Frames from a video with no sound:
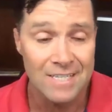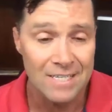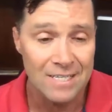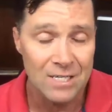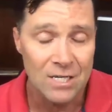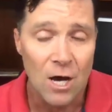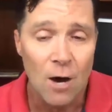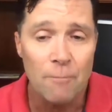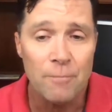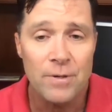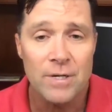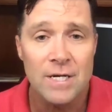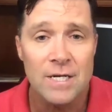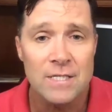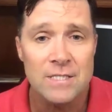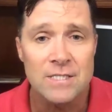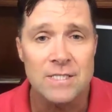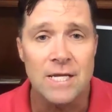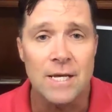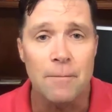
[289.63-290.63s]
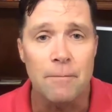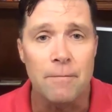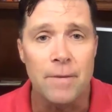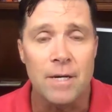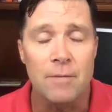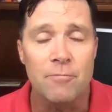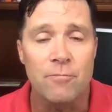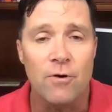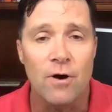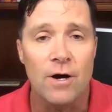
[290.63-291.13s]
companies that
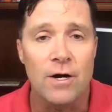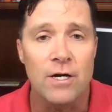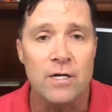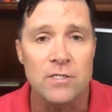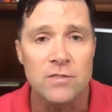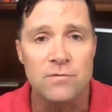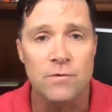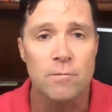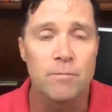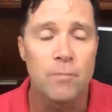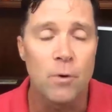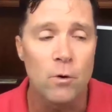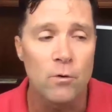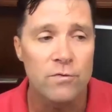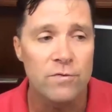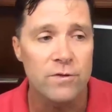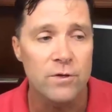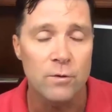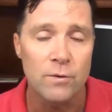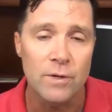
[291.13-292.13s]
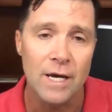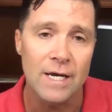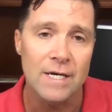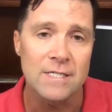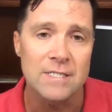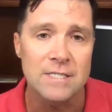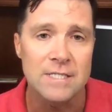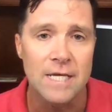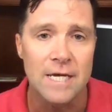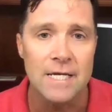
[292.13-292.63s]
make products for both the
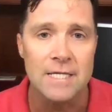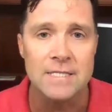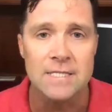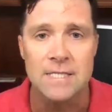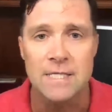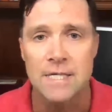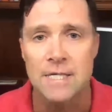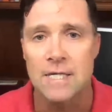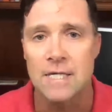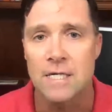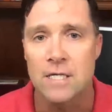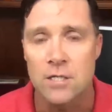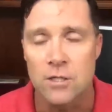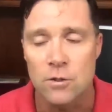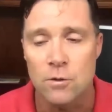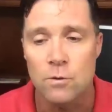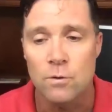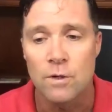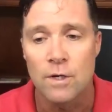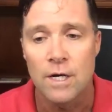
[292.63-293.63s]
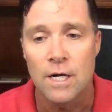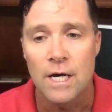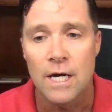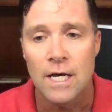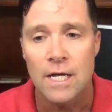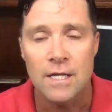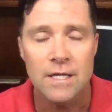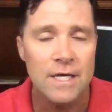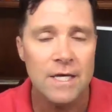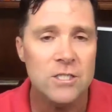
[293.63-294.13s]
United States and the EU,
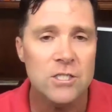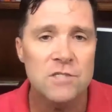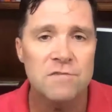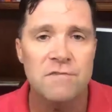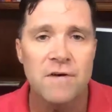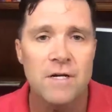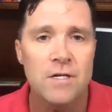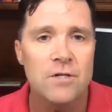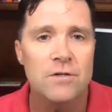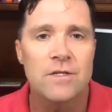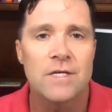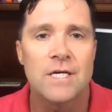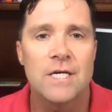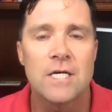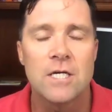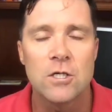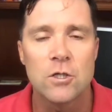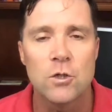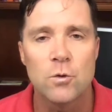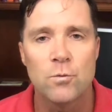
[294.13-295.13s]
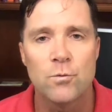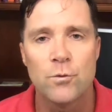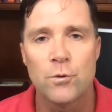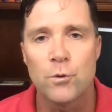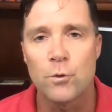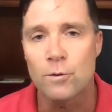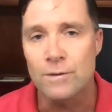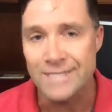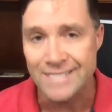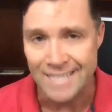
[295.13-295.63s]
they just follow the EU
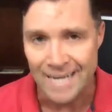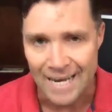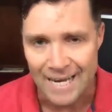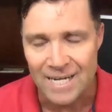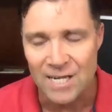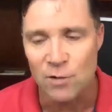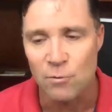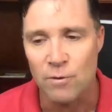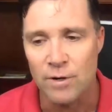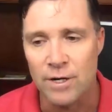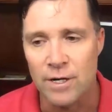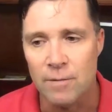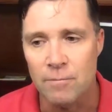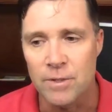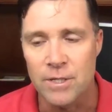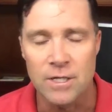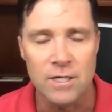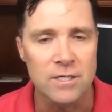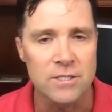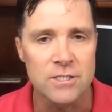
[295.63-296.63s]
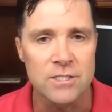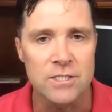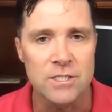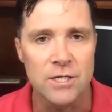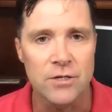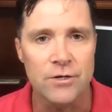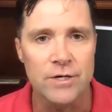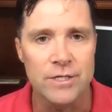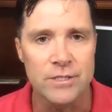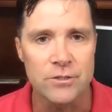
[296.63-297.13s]
rules anyway because
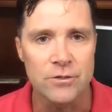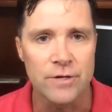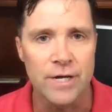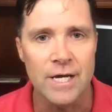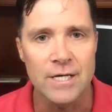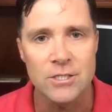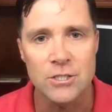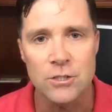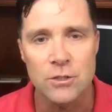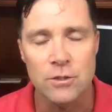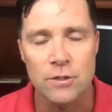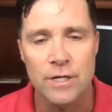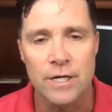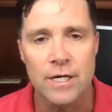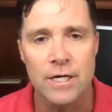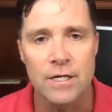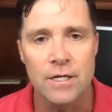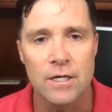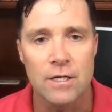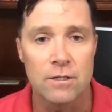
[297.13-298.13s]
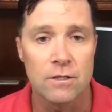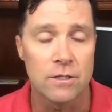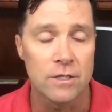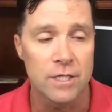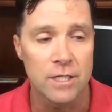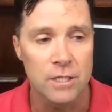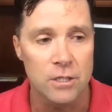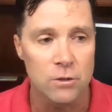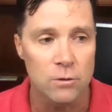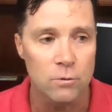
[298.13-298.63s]
they're international and
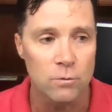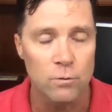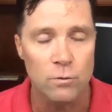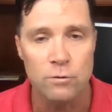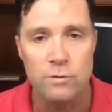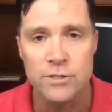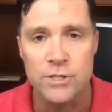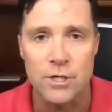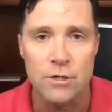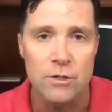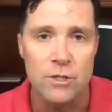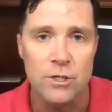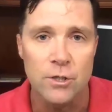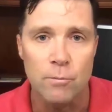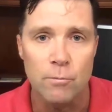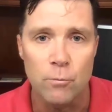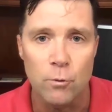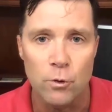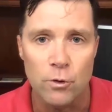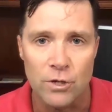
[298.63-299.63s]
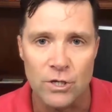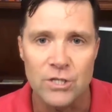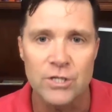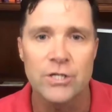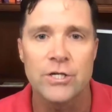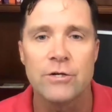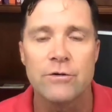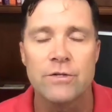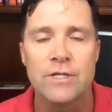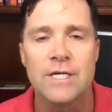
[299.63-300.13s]
the EU rules are a little more
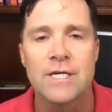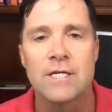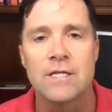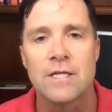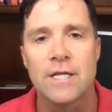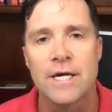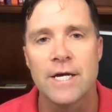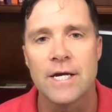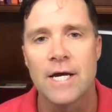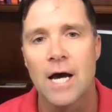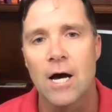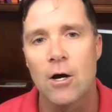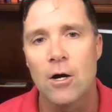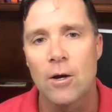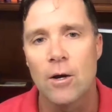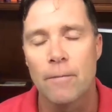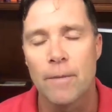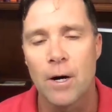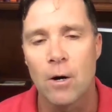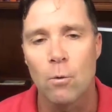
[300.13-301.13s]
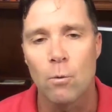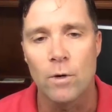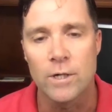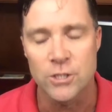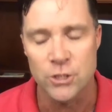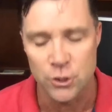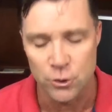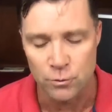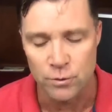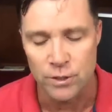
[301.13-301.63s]
clearly laid out about
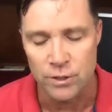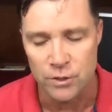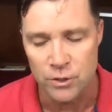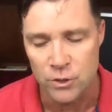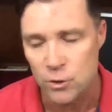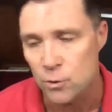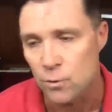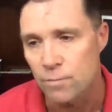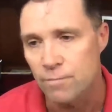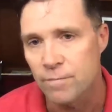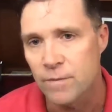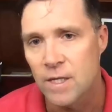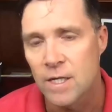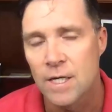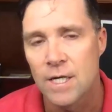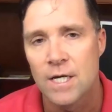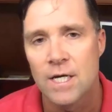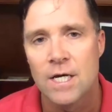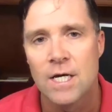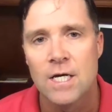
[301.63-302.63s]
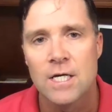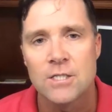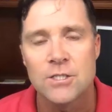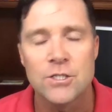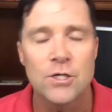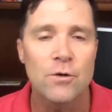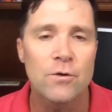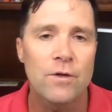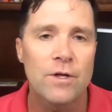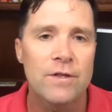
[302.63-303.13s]
what you can do.
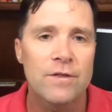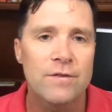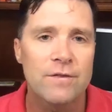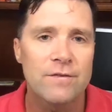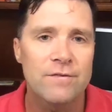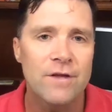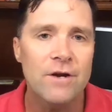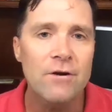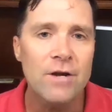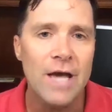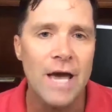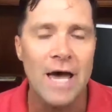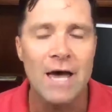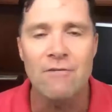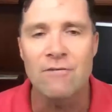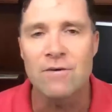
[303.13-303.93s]
So there you have